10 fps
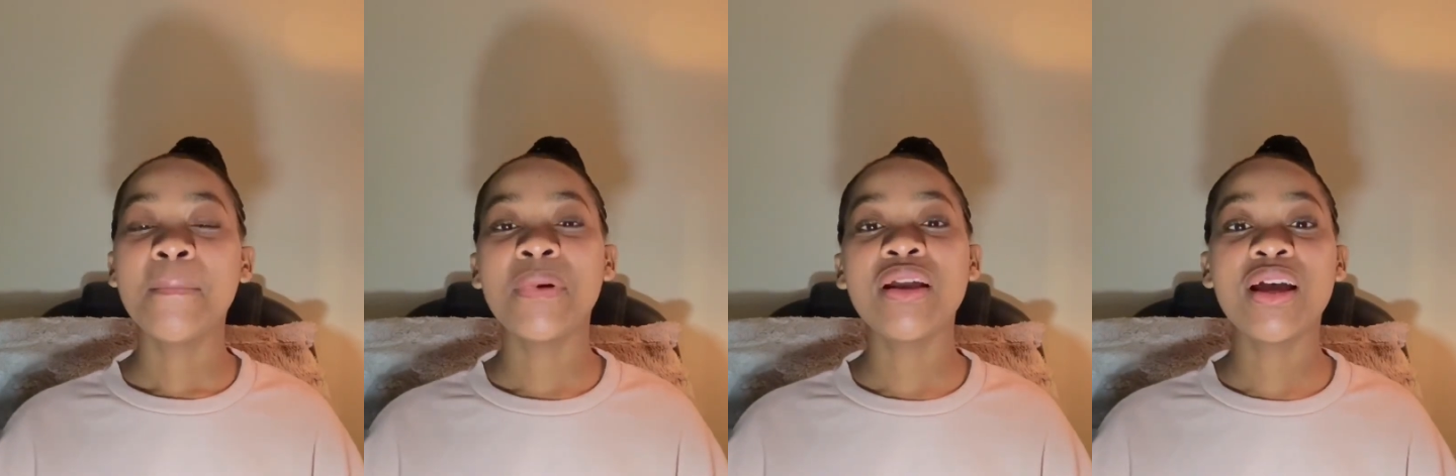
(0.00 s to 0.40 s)

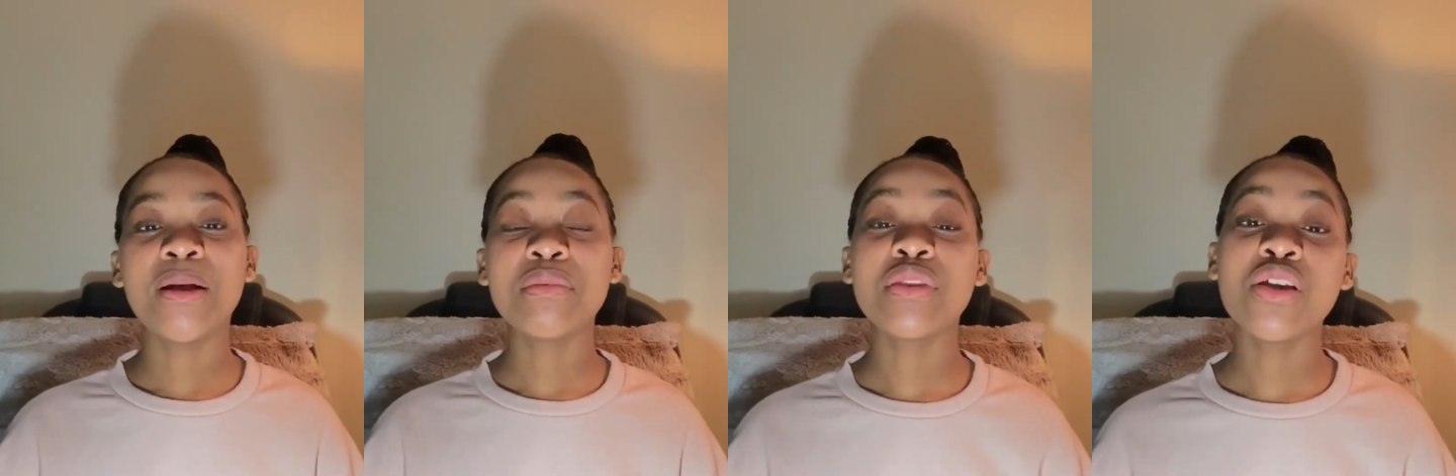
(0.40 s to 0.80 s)
But
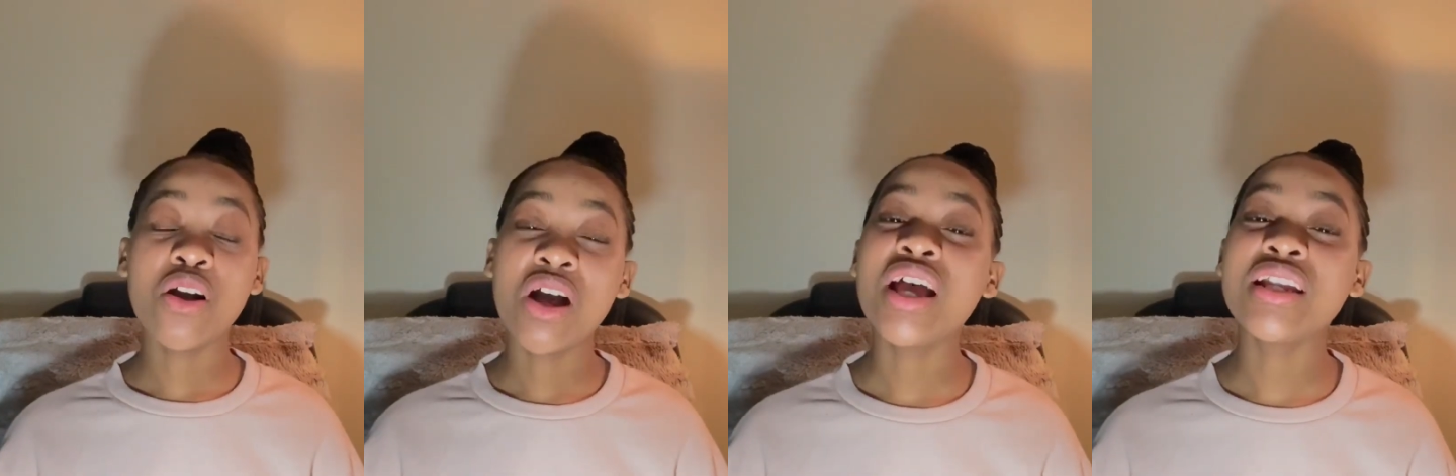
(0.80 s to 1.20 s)
they
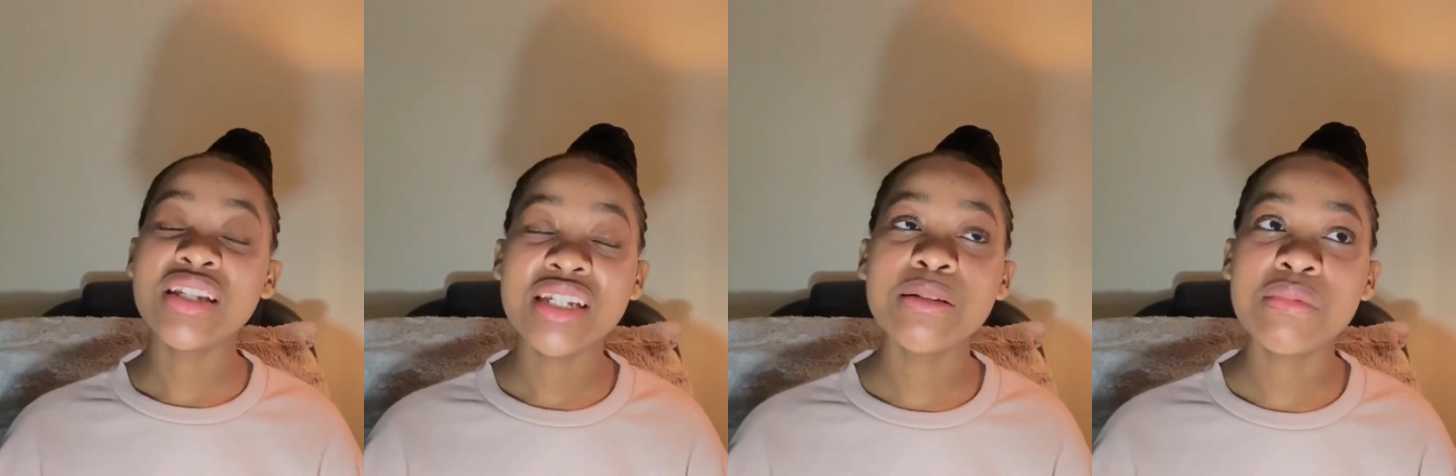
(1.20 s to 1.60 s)
are
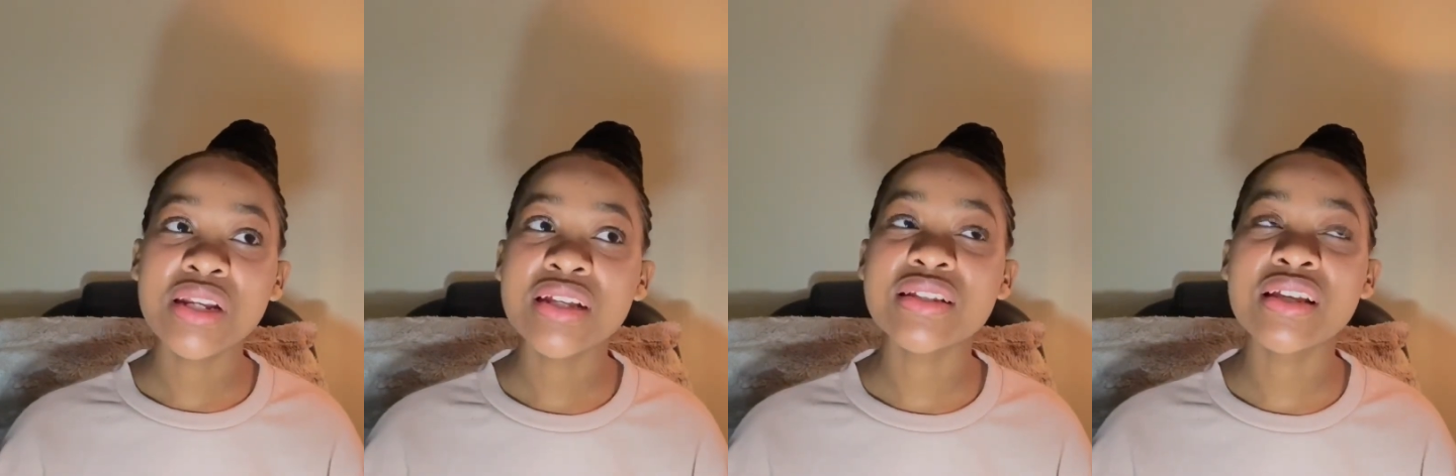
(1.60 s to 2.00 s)
indeed
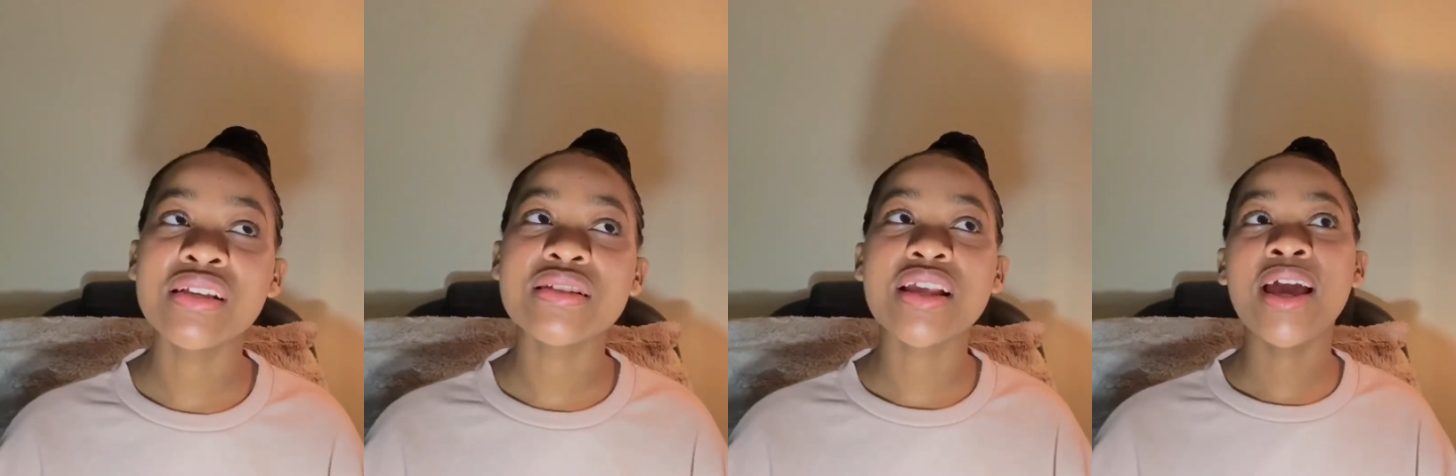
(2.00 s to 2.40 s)

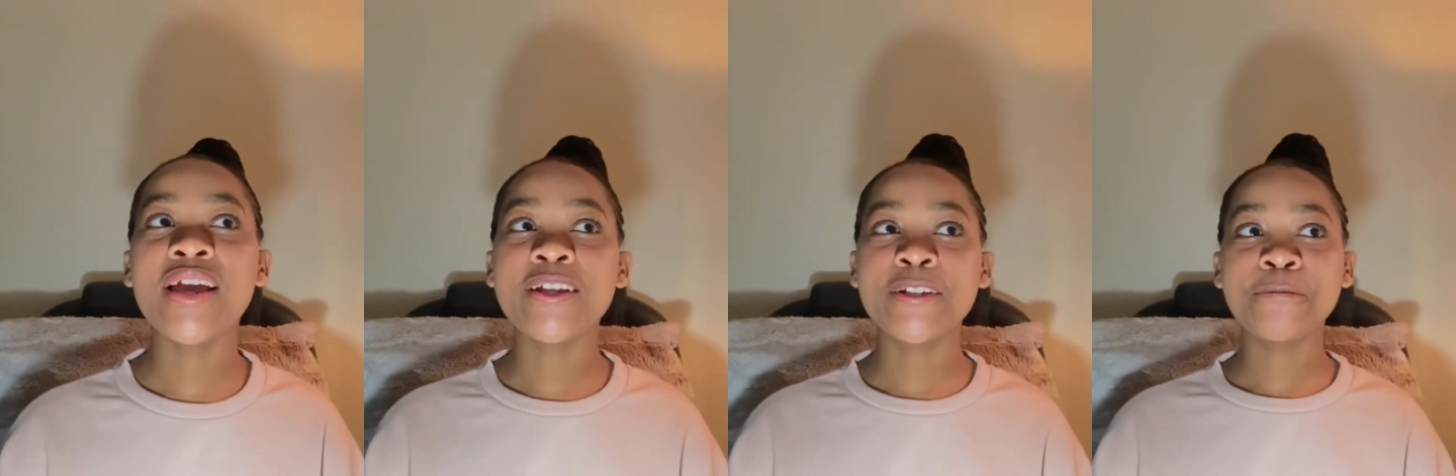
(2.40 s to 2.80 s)
blessings.
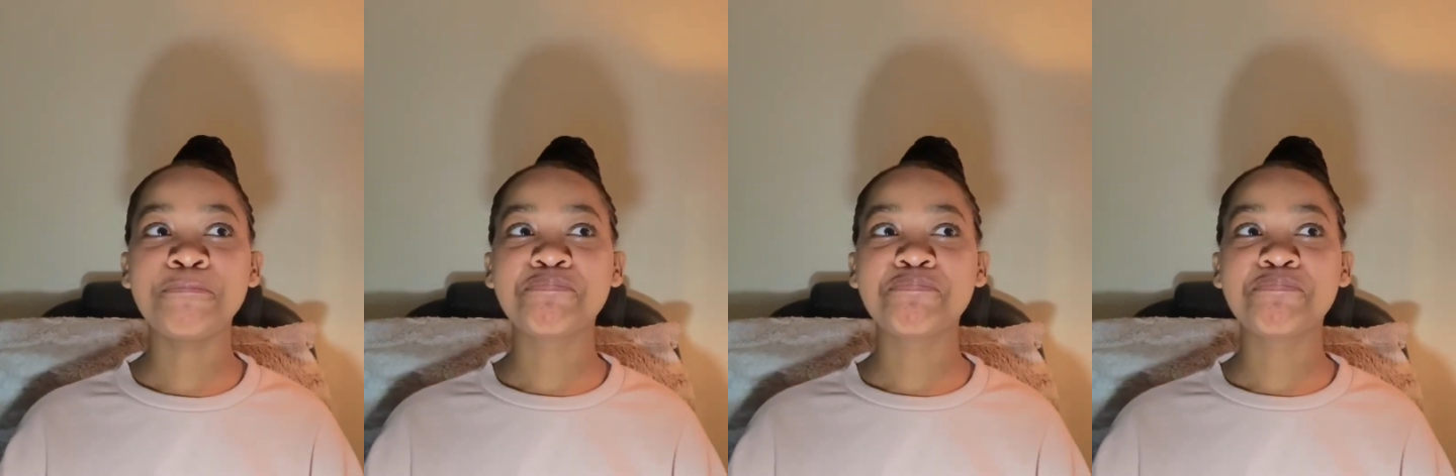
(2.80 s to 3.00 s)
And